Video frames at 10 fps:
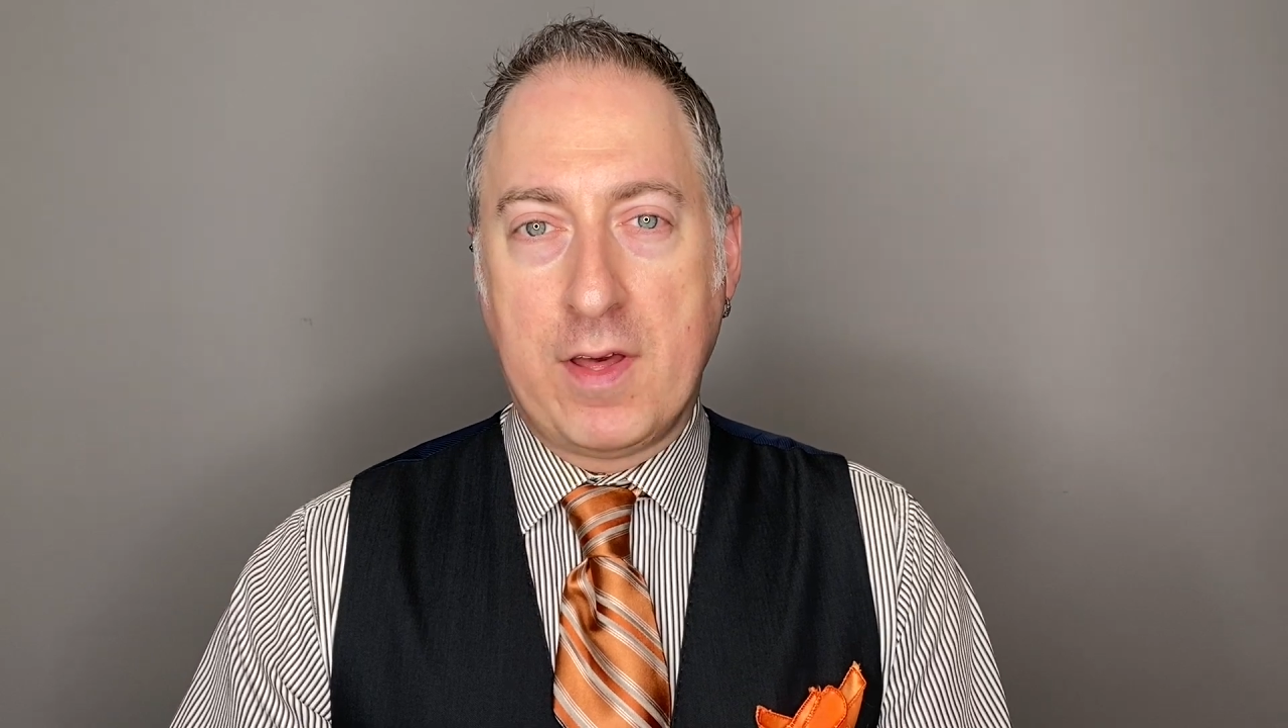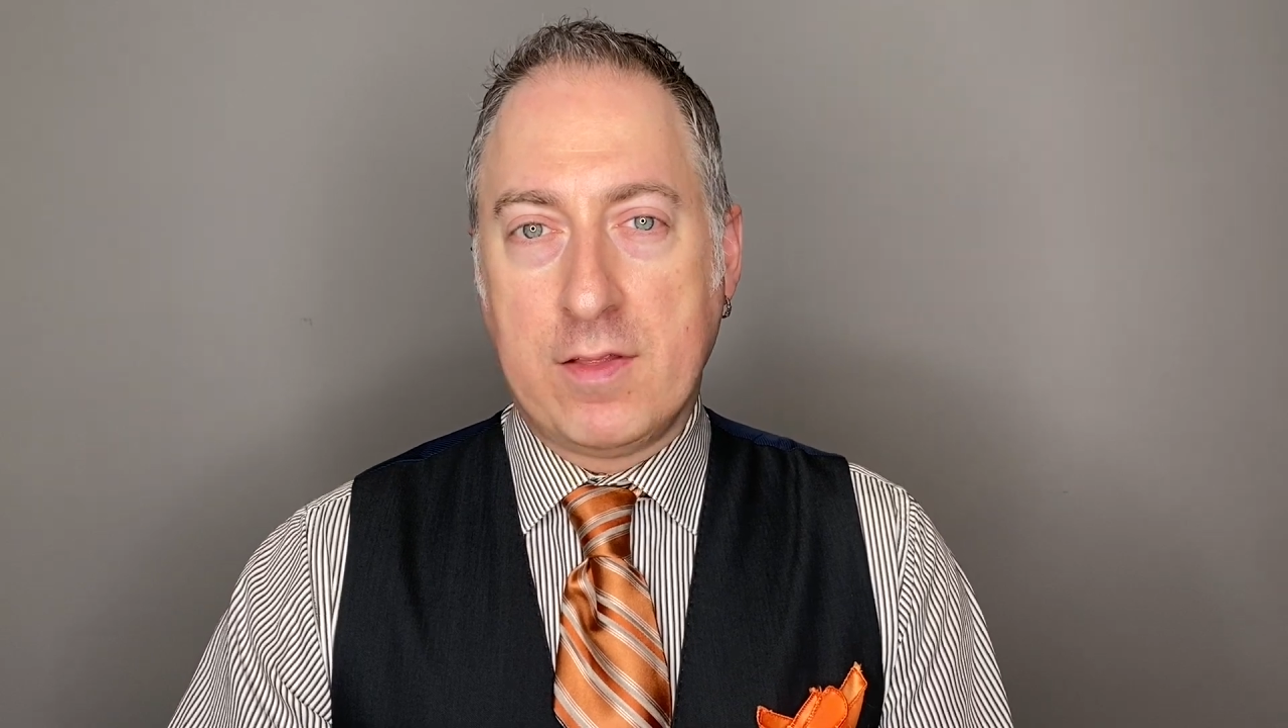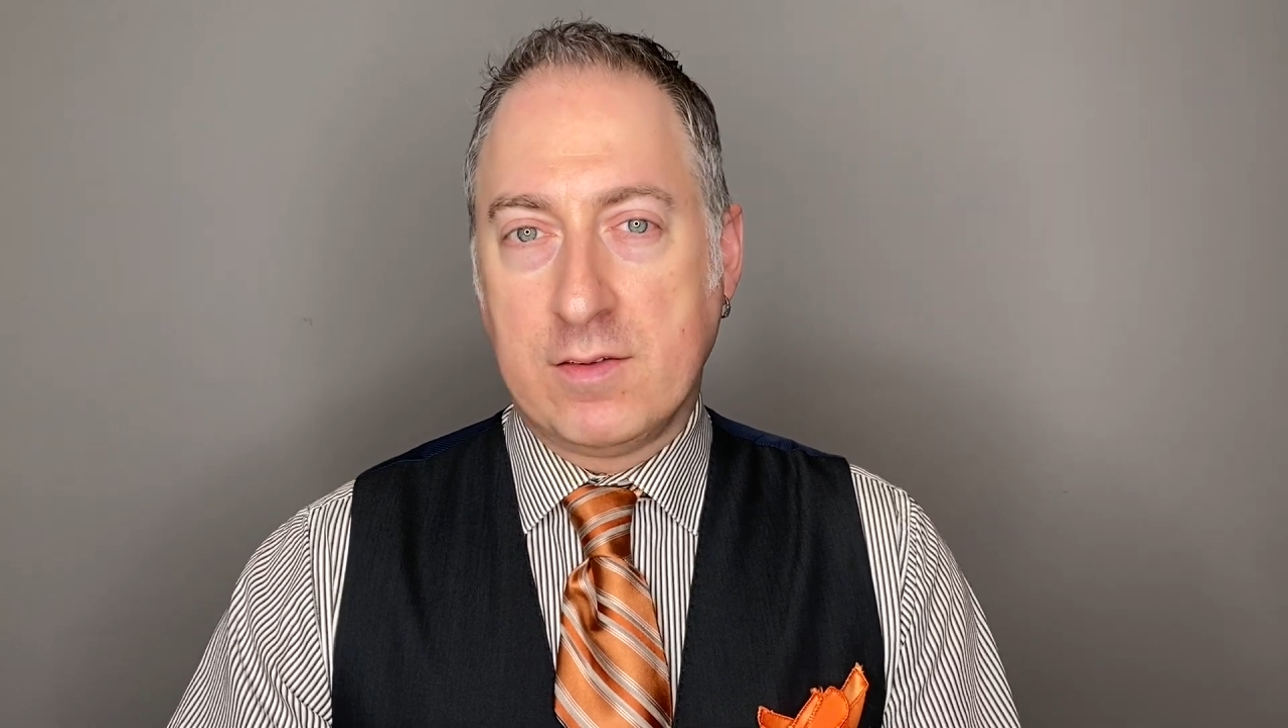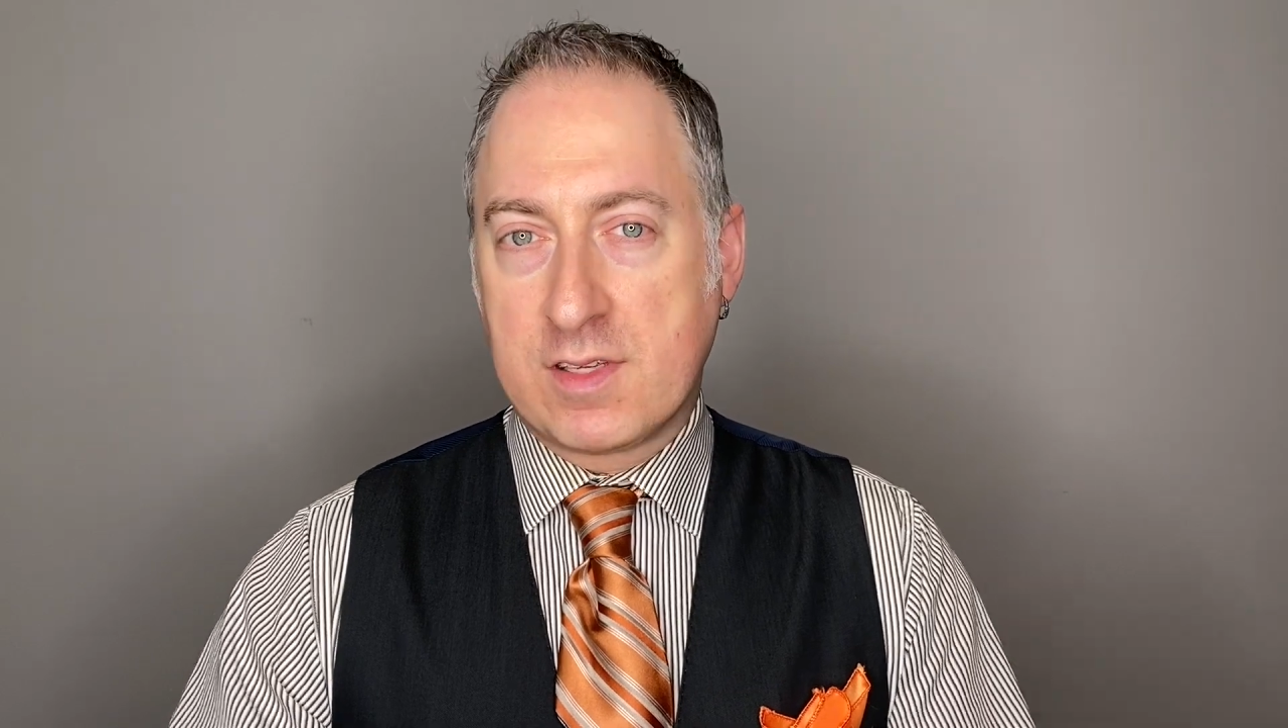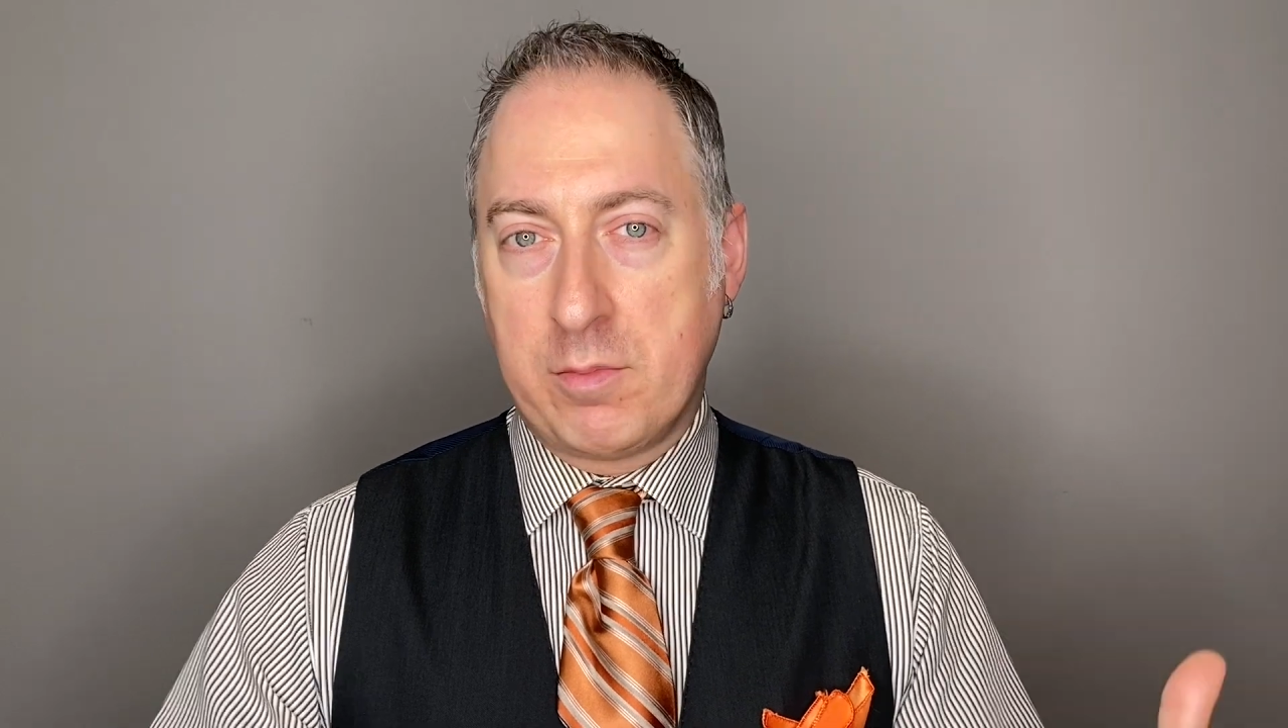
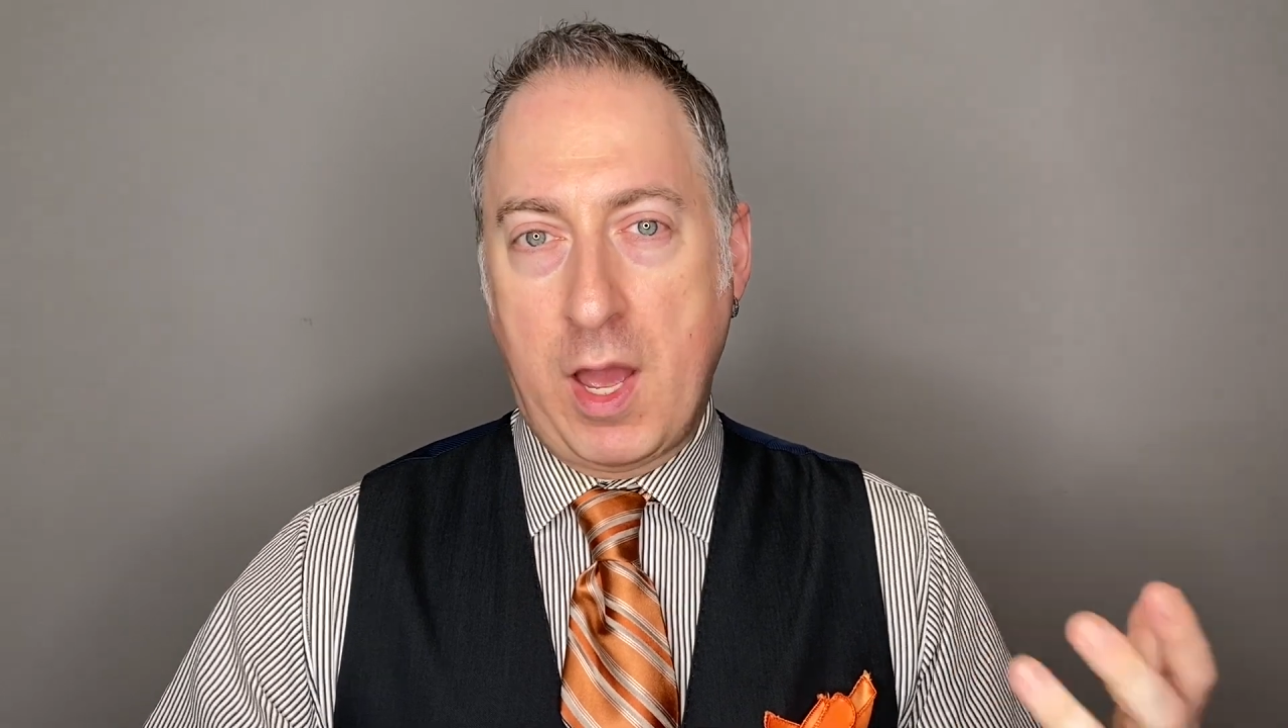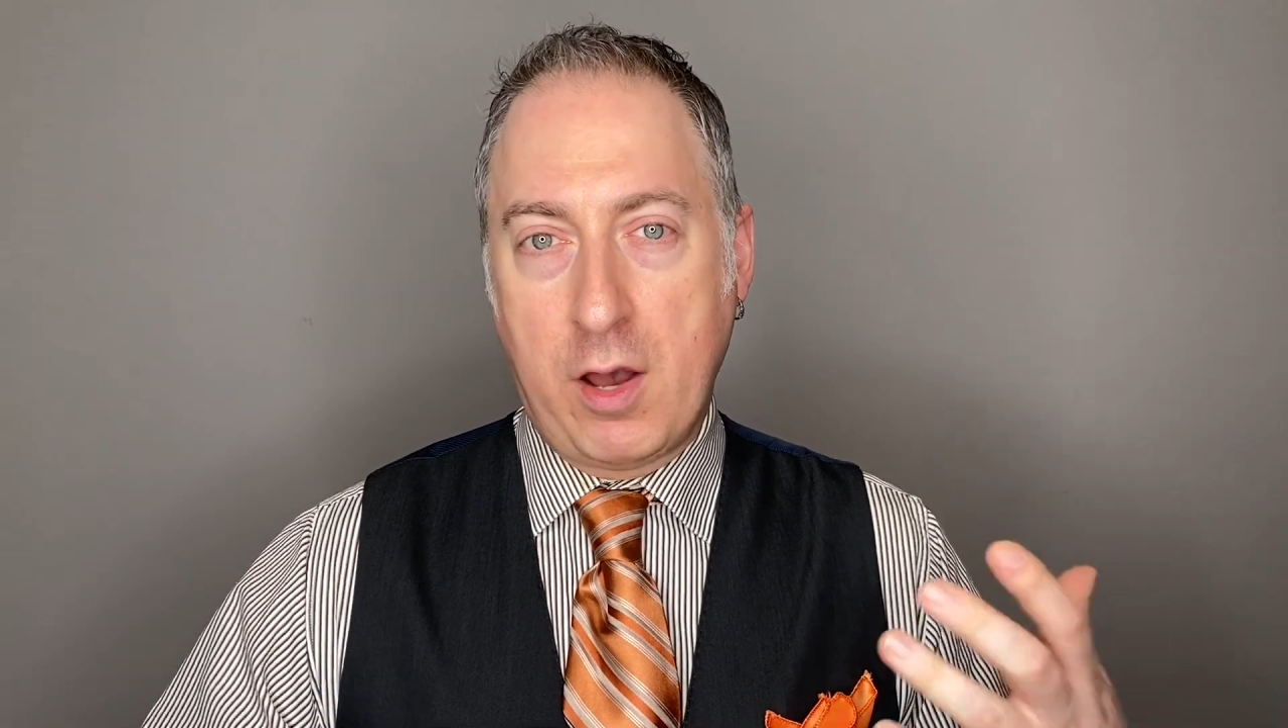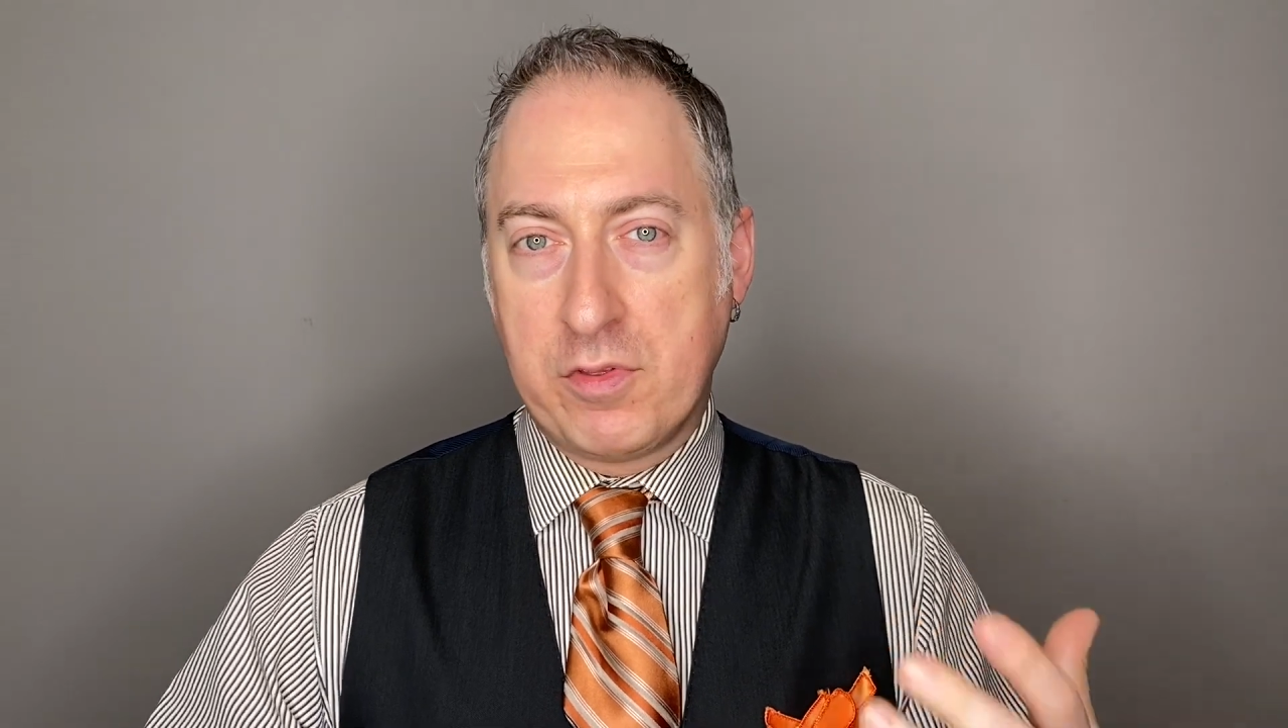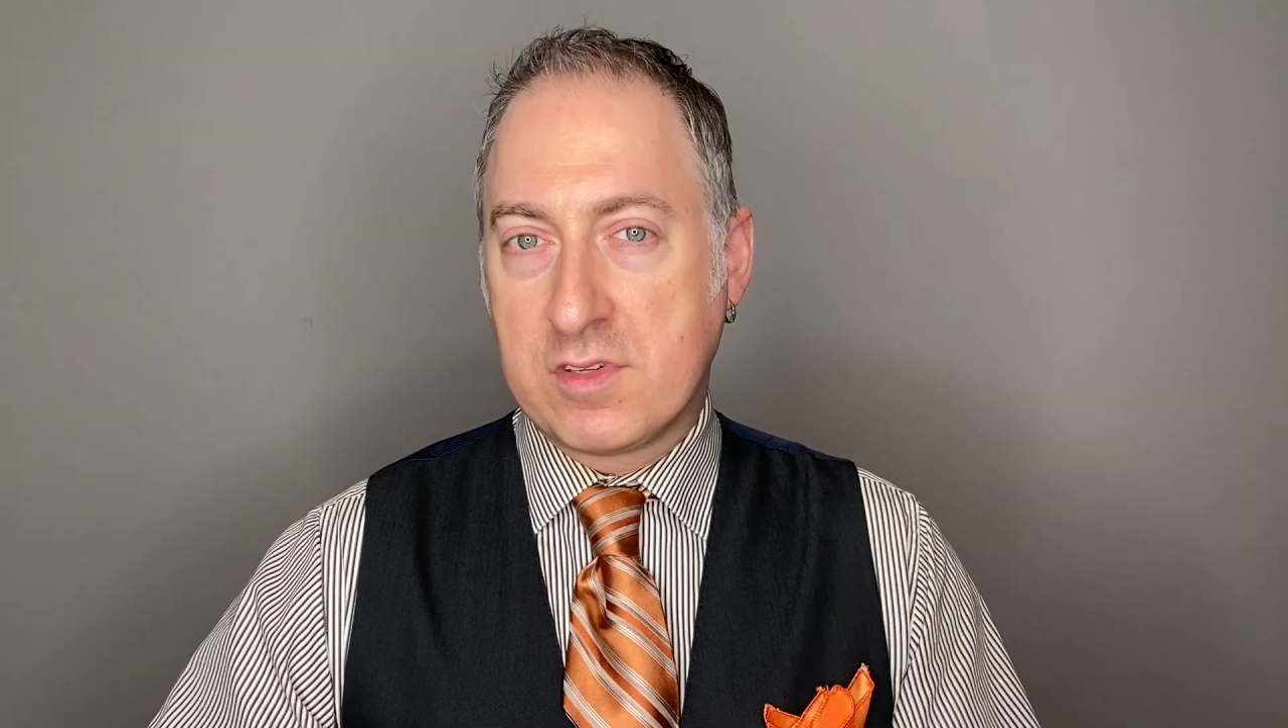then somehow the